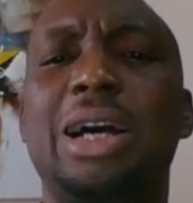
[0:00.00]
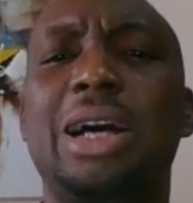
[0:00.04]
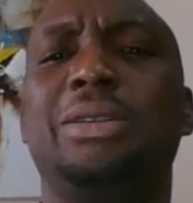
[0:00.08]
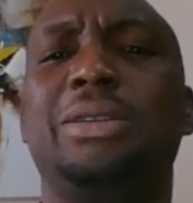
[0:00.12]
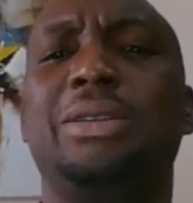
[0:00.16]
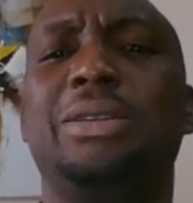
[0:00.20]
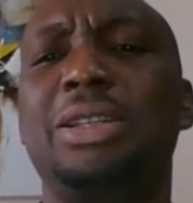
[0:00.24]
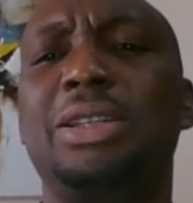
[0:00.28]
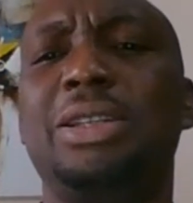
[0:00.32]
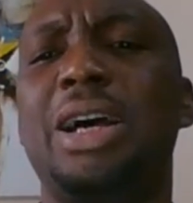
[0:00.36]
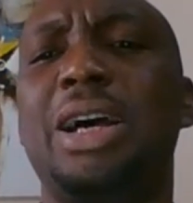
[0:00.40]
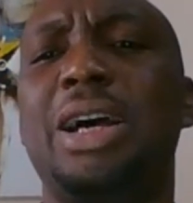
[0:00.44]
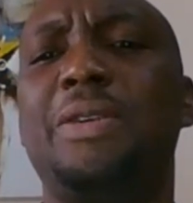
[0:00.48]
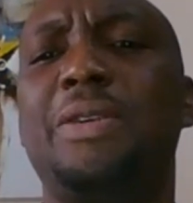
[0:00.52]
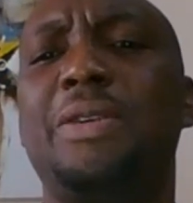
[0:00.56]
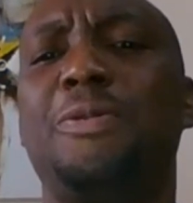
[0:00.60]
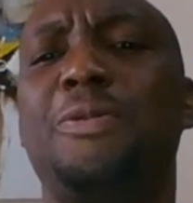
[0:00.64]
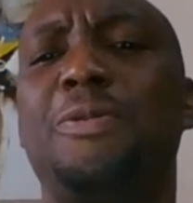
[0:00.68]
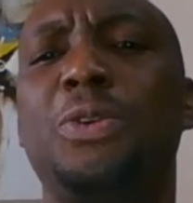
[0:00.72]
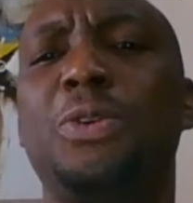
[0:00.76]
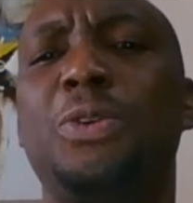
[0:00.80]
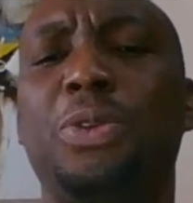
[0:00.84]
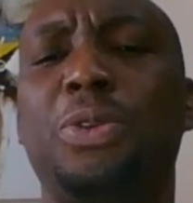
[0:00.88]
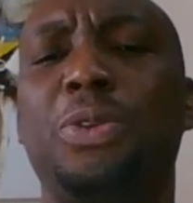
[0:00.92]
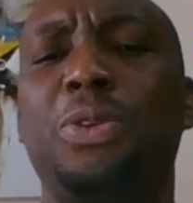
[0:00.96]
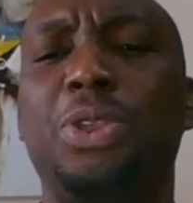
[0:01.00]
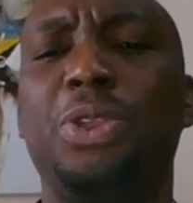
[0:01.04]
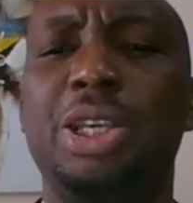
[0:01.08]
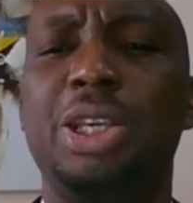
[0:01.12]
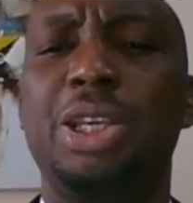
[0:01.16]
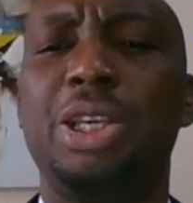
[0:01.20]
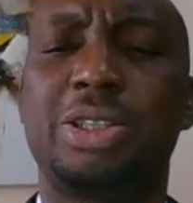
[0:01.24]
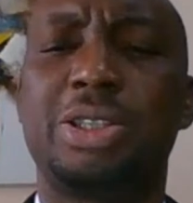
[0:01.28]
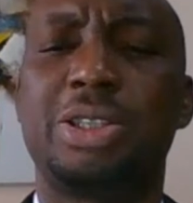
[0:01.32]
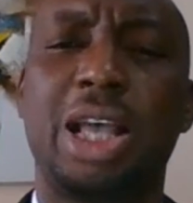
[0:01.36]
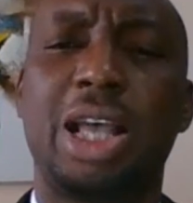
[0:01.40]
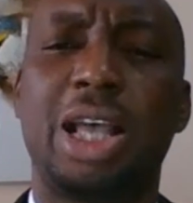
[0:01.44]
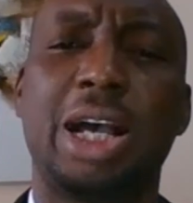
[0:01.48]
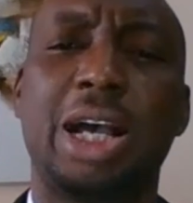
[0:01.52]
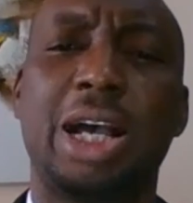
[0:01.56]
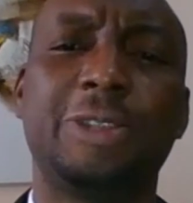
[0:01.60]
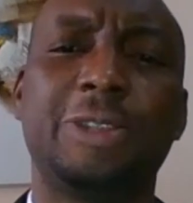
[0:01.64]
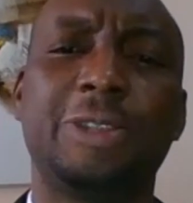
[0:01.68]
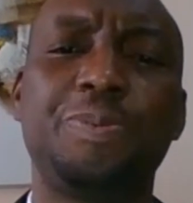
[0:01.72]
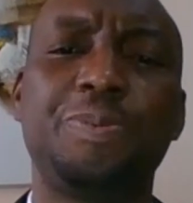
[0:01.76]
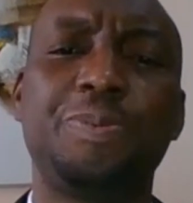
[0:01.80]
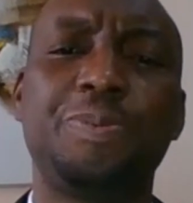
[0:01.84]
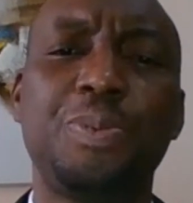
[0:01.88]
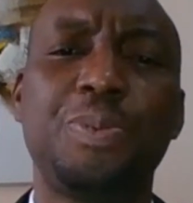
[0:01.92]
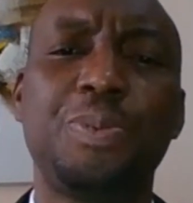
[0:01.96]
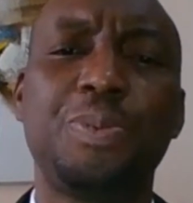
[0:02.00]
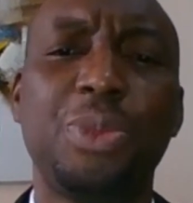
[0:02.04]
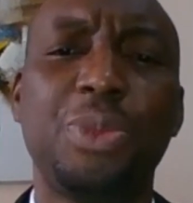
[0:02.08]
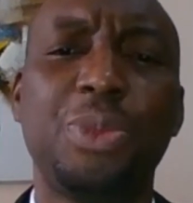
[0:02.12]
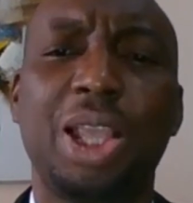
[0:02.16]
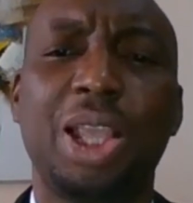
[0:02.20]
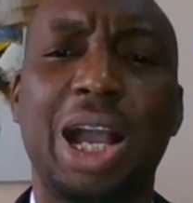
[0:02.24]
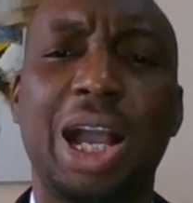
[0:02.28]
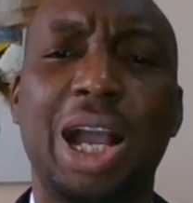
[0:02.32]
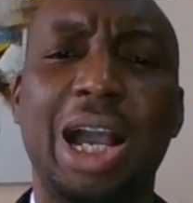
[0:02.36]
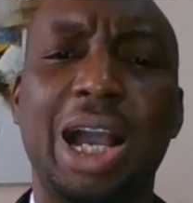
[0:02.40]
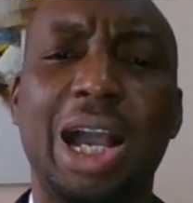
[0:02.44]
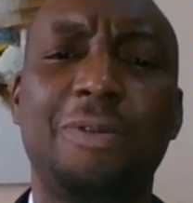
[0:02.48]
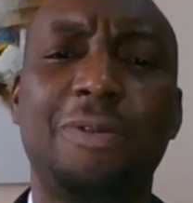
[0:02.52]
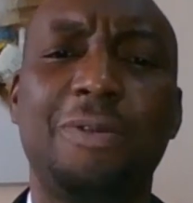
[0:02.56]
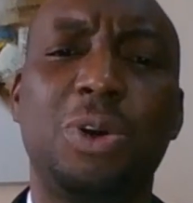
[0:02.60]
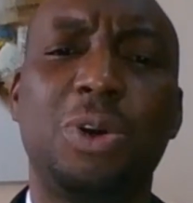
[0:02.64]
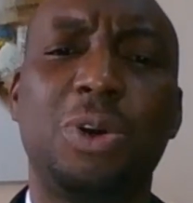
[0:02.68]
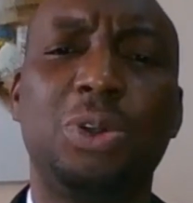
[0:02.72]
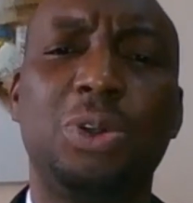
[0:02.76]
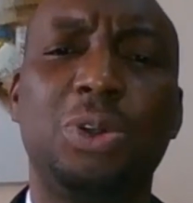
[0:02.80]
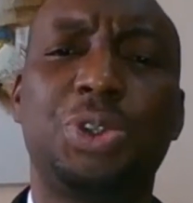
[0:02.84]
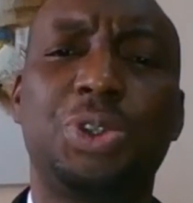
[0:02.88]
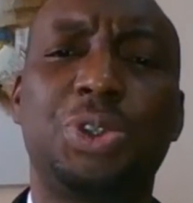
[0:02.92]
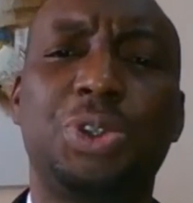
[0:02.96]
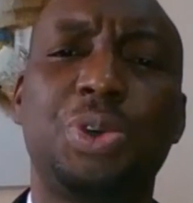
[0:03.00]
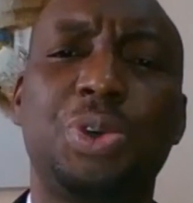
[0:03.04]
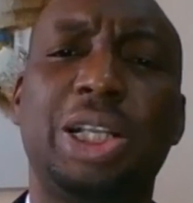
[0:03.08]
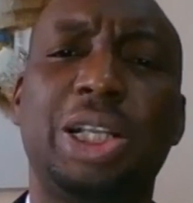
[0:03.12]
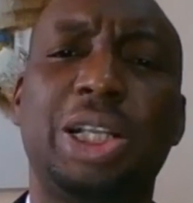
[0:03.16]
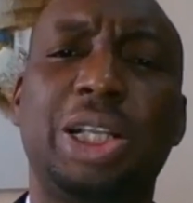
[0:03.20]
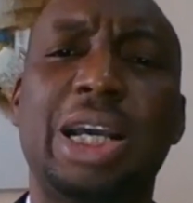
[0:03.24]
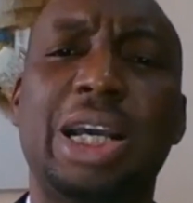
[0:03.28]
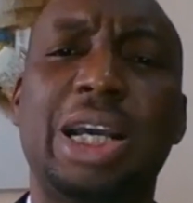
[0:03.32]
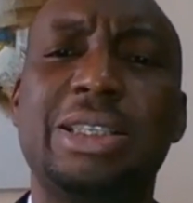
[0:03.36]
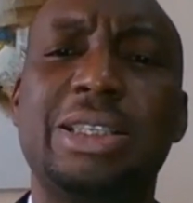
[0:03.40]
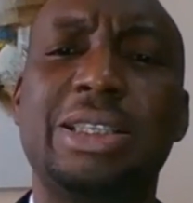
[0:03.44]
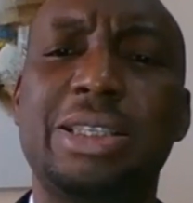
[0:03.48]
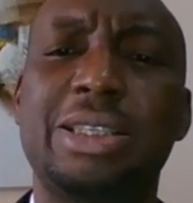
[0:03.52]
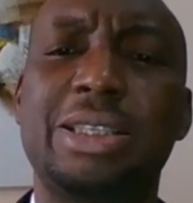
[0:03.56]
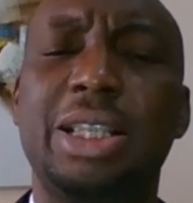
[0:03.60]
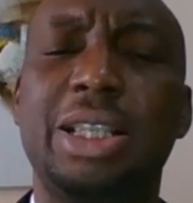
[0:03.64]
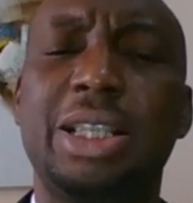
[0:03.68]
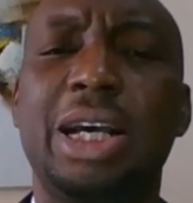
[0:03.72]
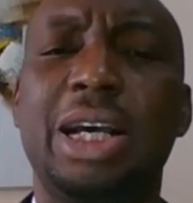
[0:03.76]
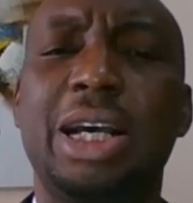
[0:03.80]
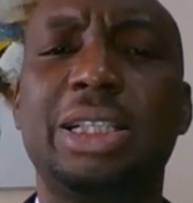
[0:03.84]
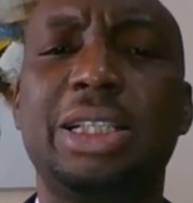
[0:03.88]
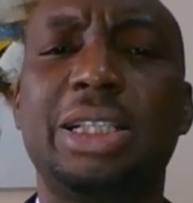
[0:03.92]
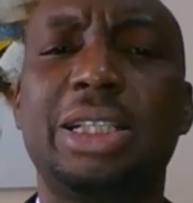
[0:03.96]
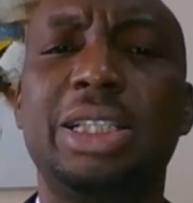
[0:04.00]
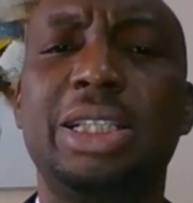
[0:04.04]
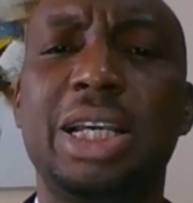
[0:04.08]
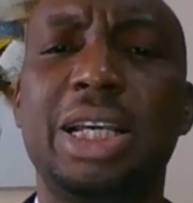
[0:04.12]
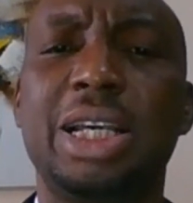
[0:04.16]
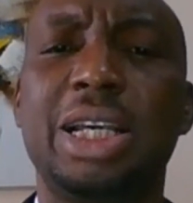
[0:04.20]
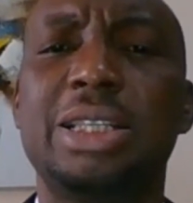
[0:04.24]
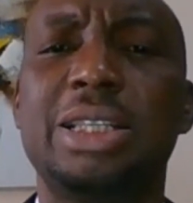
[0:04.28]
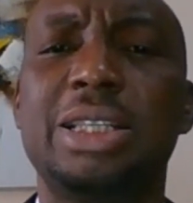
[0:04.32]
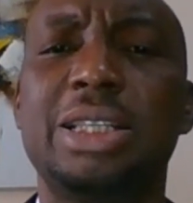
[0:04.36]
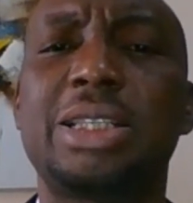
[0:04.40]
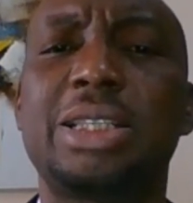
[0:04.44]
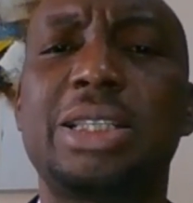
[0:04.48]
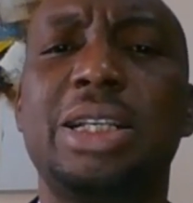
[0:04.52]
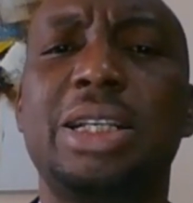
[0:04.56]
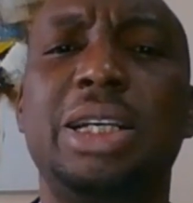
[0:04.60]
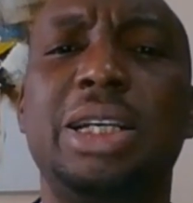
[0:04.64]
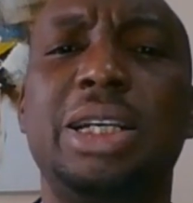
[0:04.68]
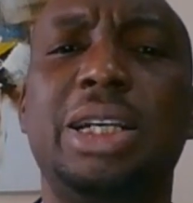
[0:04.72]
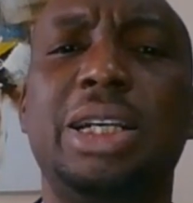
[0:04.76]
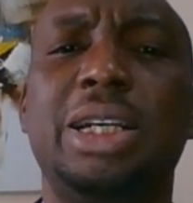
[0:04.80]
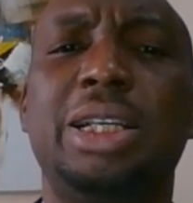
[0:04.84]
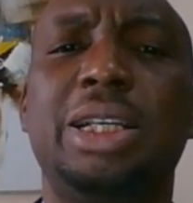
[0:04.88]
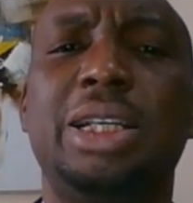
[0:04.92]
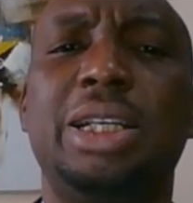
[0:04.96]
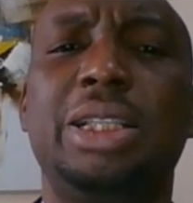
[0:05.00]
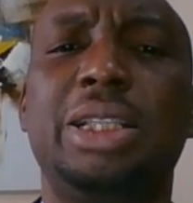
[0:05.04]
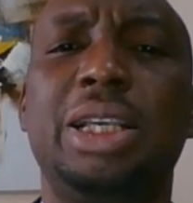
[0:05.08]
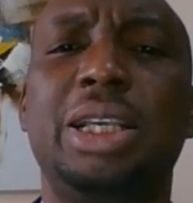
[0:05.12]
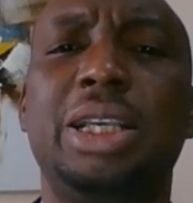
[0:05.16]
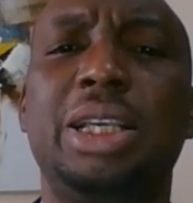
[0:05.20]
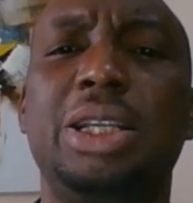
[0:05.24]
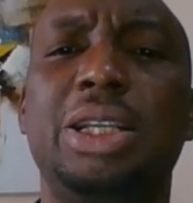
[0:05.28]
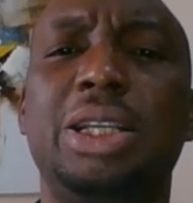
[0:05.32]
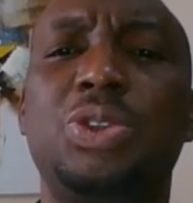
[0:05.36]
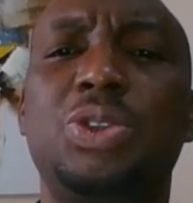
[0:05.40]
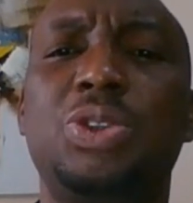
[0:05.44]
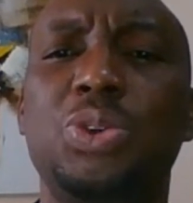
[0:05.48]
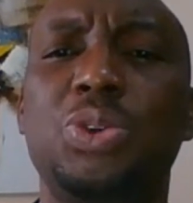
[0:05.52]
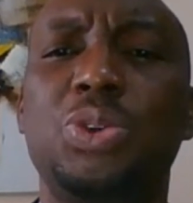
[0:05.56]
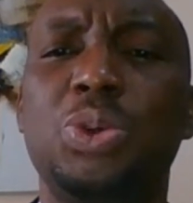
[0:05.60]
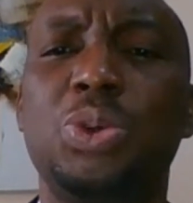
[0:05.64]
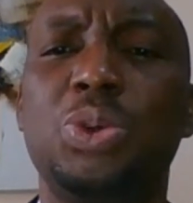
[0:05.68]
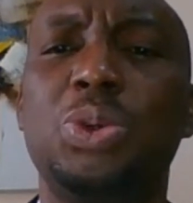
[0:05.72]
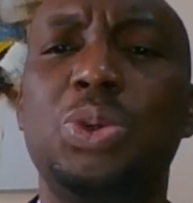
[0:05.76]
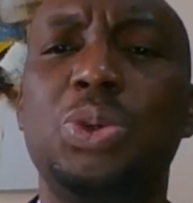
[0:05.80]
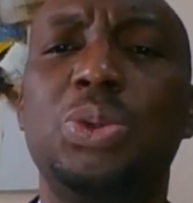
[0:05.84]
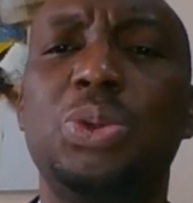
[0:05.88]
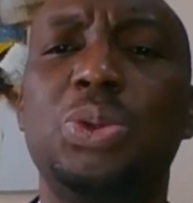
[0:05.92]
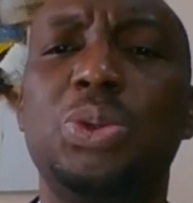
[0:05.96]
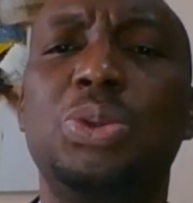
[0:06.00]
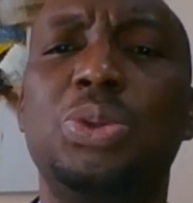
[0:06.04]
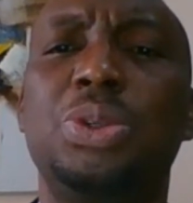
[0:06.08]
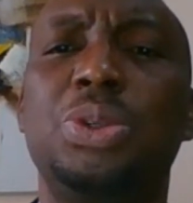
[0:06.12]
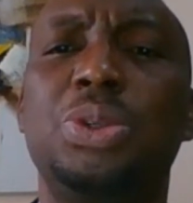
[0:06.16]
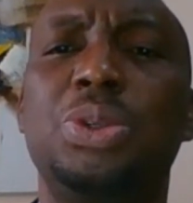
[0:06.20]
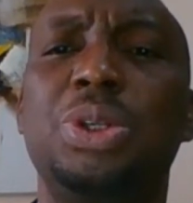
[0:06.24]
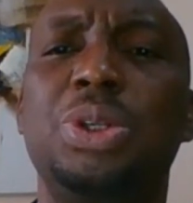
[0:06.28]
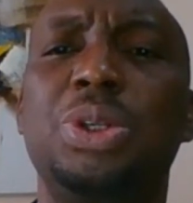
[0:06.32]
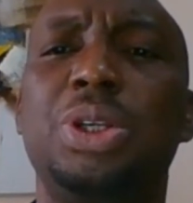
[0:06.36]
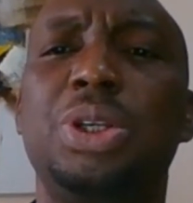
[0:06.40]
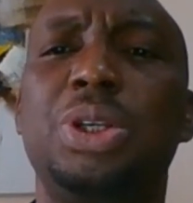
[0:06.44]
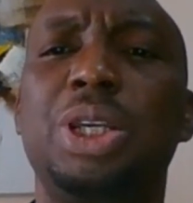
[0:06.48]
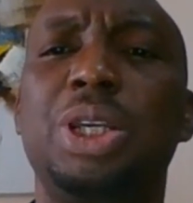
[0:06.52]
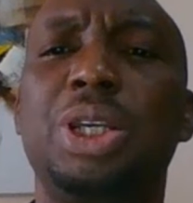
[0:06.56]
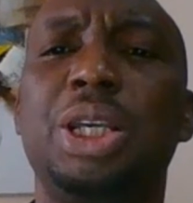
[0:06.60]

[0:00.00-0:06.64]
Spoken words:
These are a few things that I have gone through, and I see that, yes, the tool